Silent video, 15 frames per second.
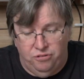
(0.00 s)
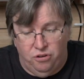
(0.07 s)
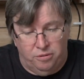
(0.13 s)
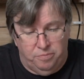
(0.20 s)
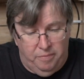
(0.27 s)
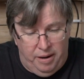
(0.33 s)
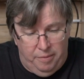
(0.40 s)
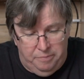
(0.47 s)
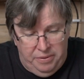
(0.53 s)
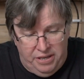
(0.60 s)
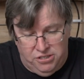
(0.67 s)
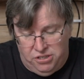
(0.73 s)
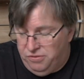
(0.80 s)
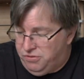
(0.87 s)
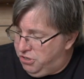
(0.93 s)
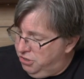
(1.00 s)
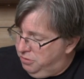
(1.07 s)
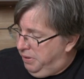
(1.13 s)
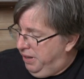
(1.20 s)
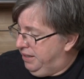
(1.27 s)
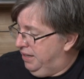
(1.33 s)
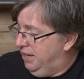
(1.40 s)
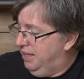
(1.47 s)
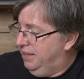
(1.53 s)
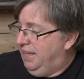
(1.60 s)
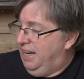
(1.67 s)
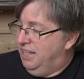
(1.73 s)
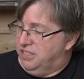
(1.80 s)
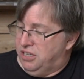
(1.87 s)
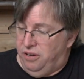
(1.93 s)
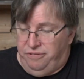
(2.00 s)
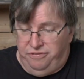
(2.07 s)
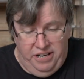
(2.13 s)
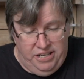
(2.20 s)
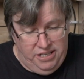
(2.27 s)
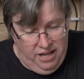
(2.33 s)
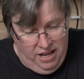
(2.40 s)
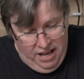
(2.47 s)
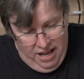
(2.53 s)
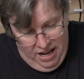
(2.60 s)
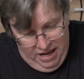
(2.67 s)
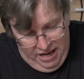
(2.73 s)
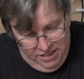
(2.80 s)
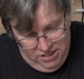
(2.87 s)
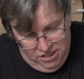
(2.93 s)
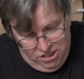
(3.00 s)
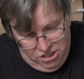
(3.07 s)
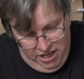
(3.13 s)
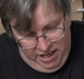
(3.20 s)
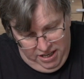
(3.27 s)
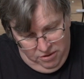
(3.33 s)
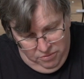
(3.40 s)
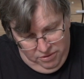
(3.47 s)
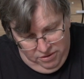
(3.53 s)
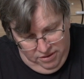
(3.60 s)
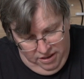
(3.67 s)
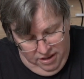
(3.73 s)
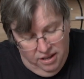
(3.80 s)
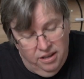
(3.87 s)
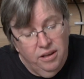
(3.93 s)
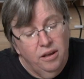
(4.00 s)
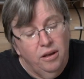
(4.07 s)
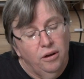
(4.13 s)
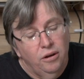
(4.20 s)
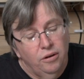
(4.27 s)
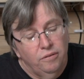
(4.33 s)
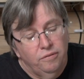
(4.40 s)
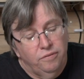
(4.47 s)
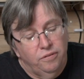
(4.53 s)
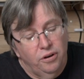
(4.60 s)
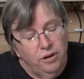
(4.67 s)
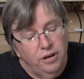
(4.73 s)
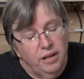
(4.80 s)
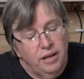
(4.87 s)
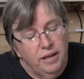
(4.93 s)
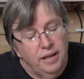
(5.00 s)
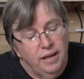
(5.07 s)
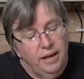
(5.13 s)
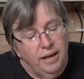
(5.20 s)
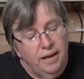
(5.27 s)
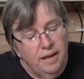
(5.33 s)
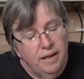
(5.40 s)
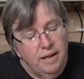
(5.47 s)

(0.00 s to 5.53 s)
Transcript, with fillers: got my piece of toothpick that is going to fit let's just check it with the vernier here